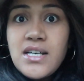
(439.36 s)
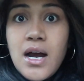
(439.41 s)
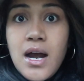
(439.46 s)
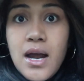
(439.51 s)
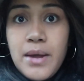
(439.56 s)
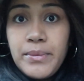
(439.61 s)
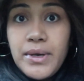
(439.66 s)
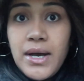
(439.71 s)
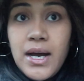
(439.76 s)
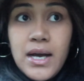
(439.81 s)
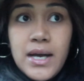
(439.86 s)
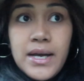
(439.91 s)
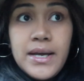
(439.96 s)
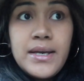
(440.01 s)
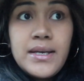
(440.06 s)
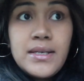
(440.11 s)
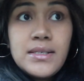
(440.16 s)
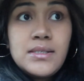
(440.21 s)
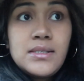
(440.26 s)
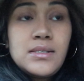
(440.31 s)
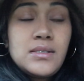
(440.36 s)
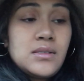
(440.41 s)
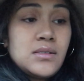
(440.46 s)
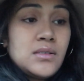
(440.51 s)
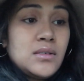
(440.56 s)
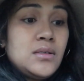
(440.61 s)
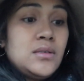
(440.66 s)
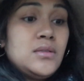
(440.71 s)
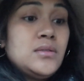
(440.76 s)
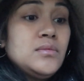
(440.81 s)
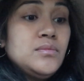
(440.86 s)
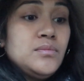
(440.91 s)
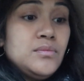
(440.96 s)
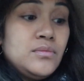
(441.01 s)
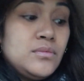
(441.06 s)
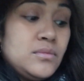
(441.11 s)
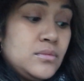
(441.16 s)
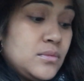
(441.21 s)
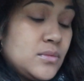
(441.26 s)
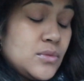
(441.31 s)
time, guys.
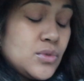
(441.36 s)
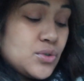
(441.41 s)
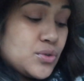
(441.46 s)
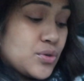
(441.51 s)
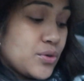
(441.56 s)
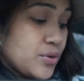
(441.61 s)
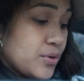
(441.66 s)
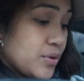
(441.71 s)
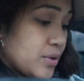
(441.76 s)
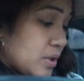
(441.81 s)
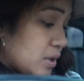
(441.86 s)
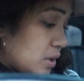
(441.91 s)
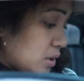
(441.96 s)
Just turn on the